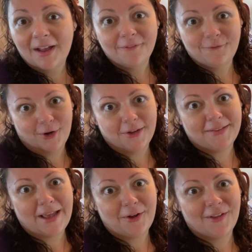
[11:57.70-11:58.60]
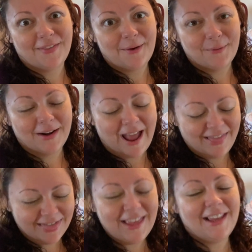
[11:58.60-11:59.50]
Verdict's out on that one. I
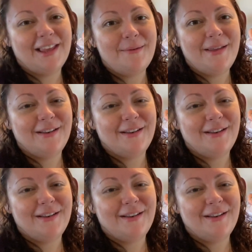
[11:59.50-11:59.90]
think he means